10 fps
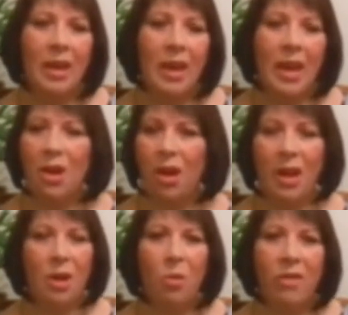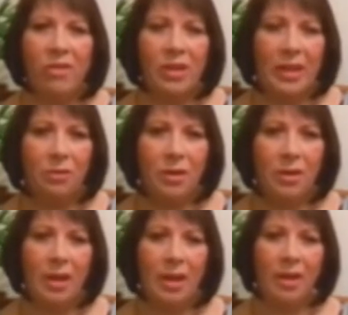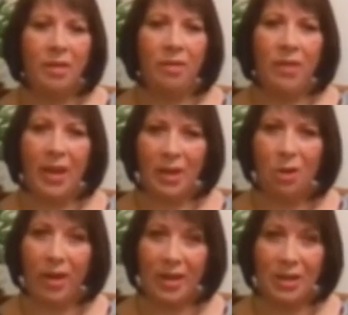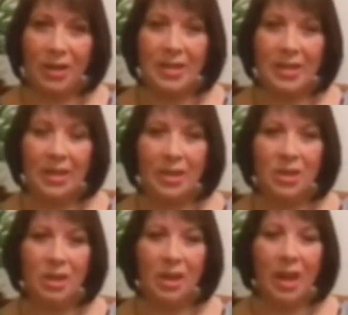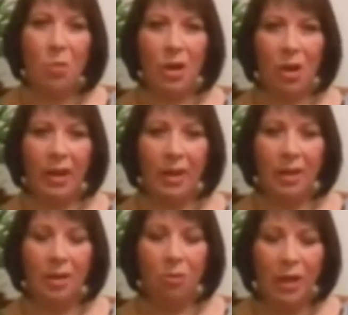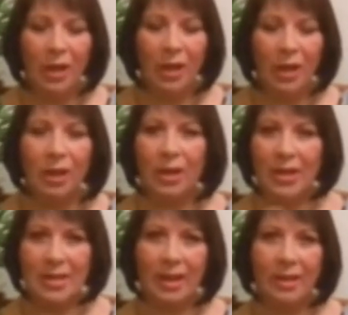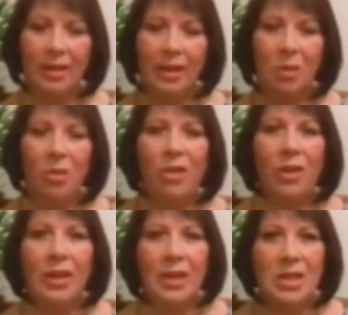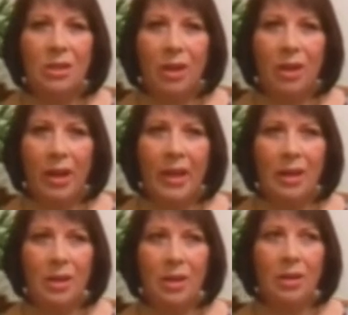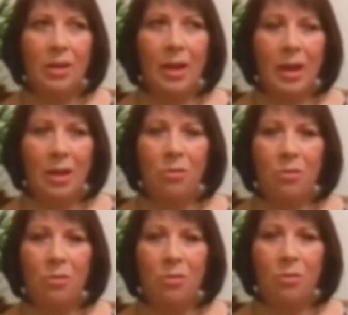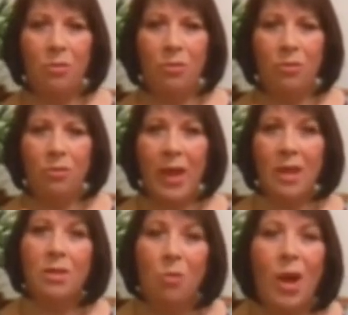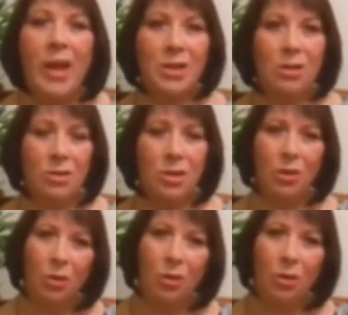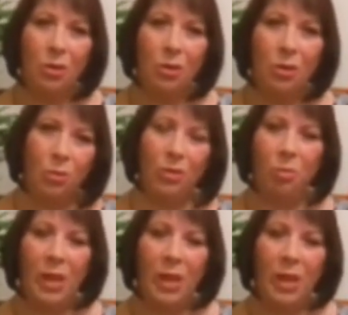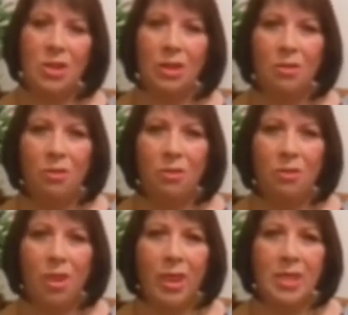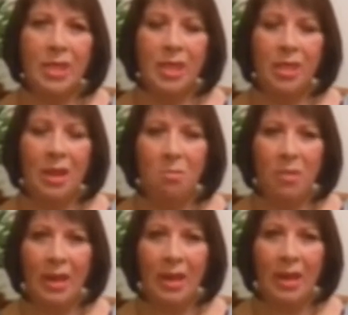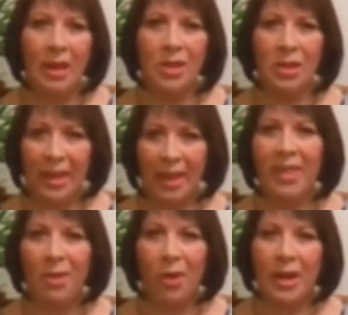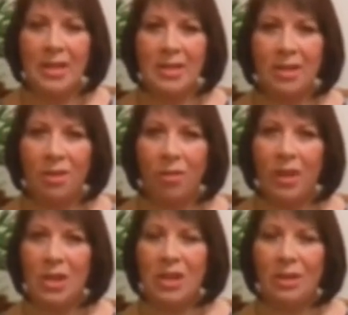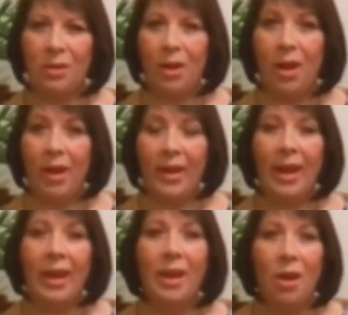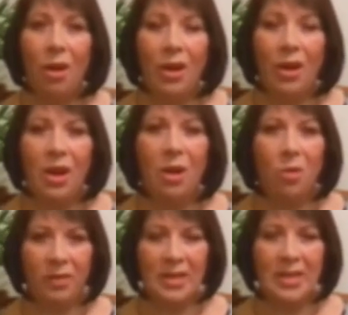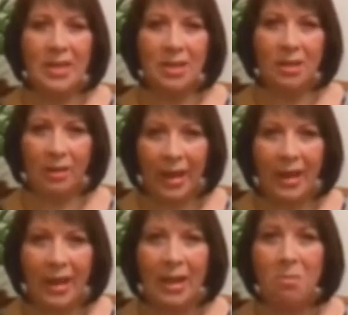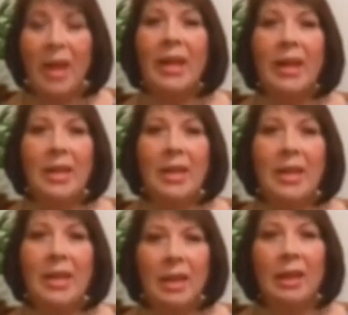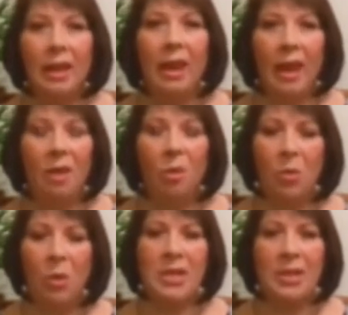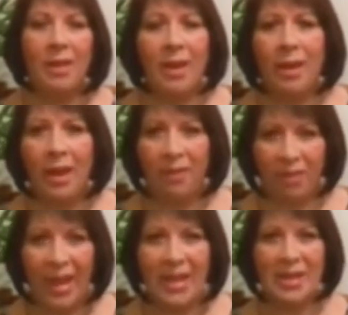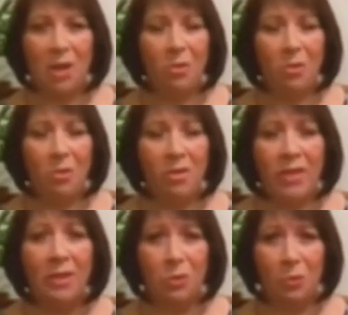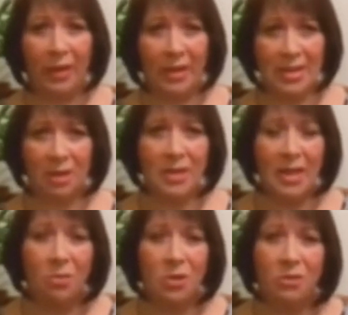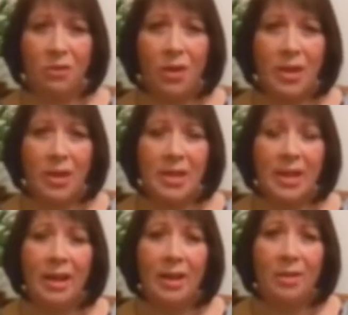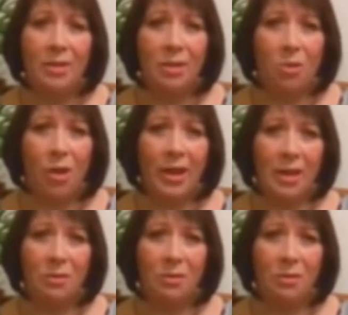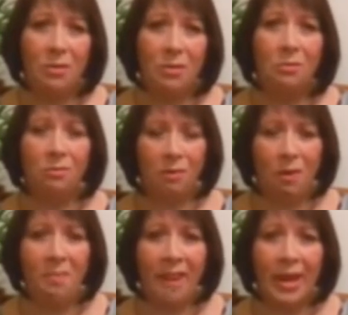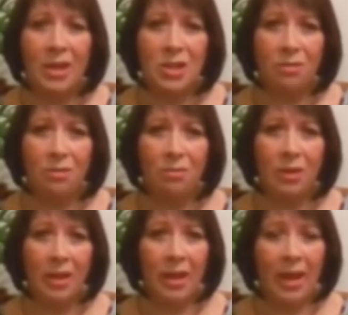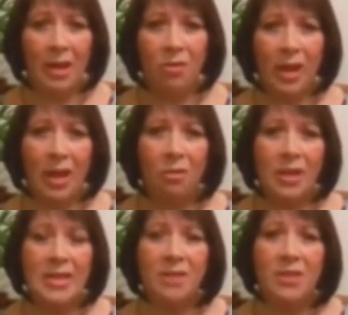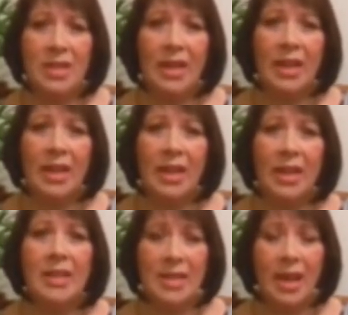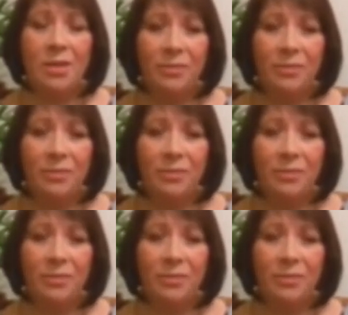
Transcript: And I, and I wasn't given that correct dosage. And when I realised that, it was only until I uh, found the right doctor who was be able to confide in me to get that right answer. And then she thought, okay, I know what this lady may need. And we worked at that, and I was thankful because I was able to find the right level, the right medication, and in recovery seventeen years now.